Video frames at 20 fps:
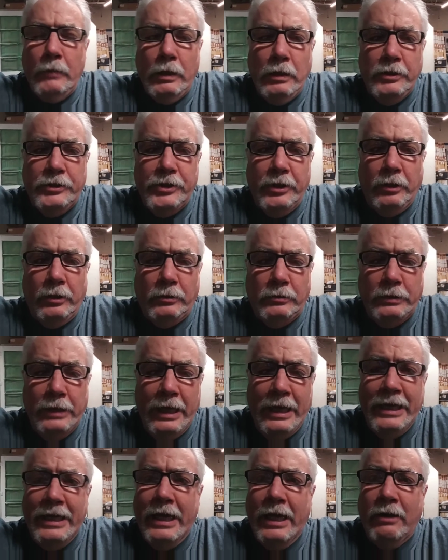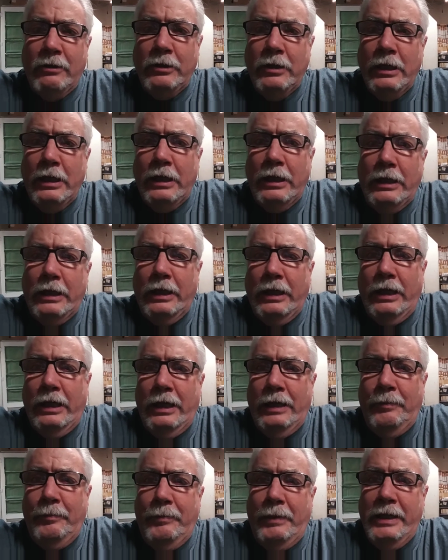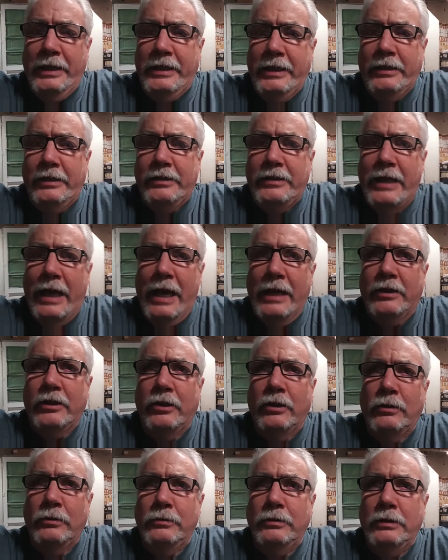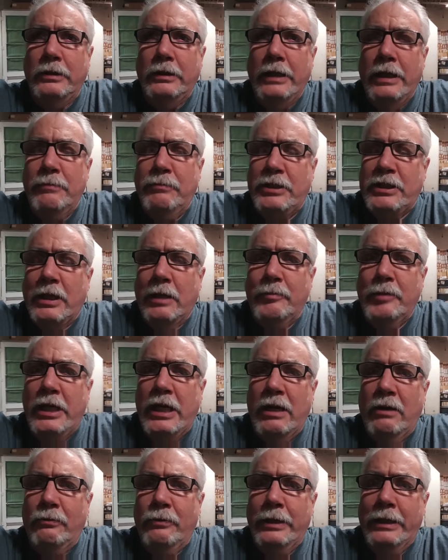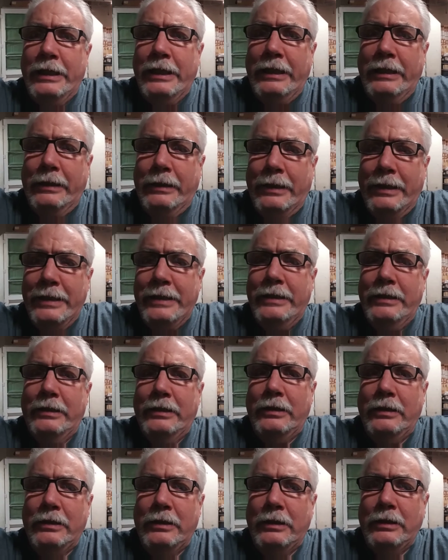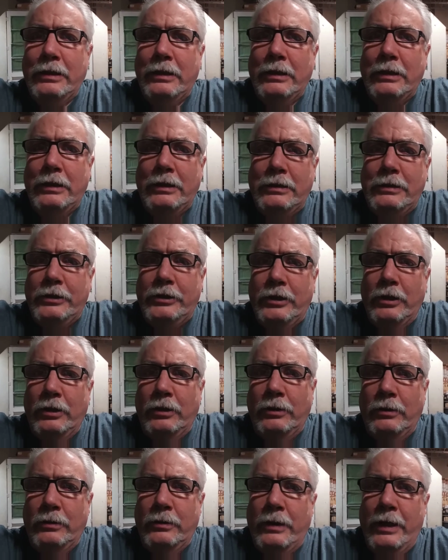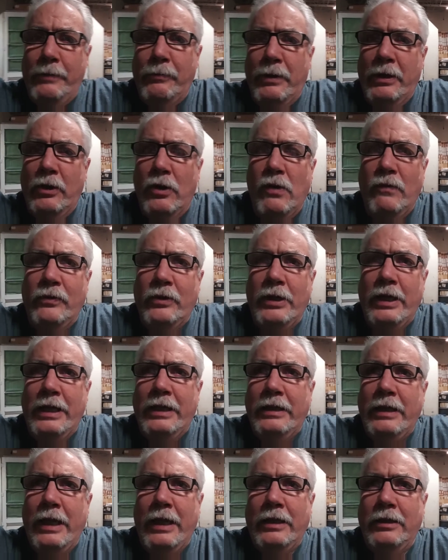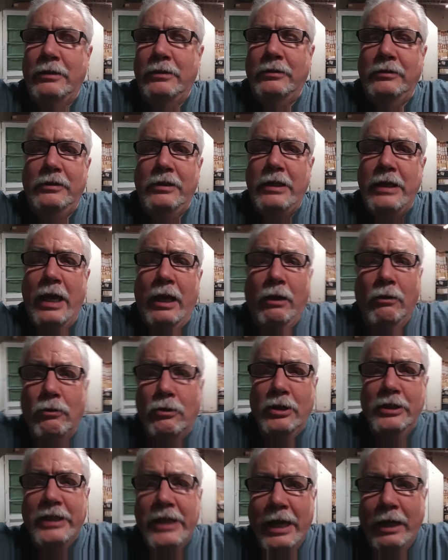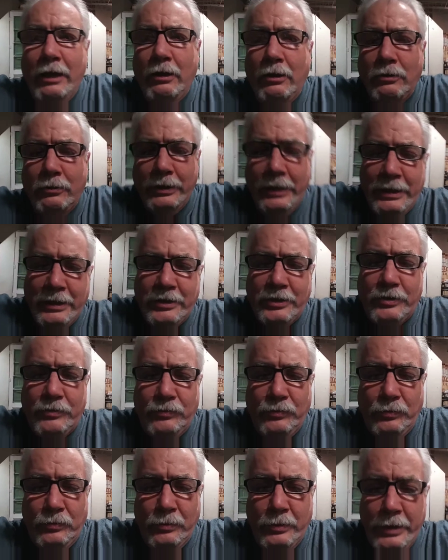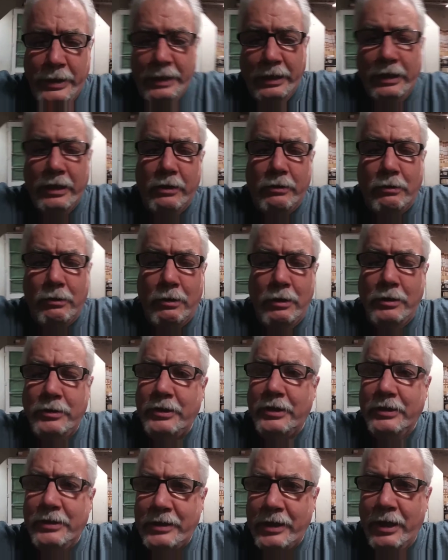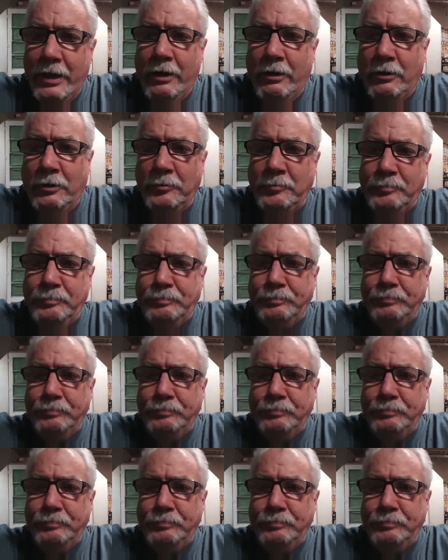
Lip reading: So anyhow, I did the tack coat. It was coming out really light. So I went over and yellow on yellow, it's really hard to tell.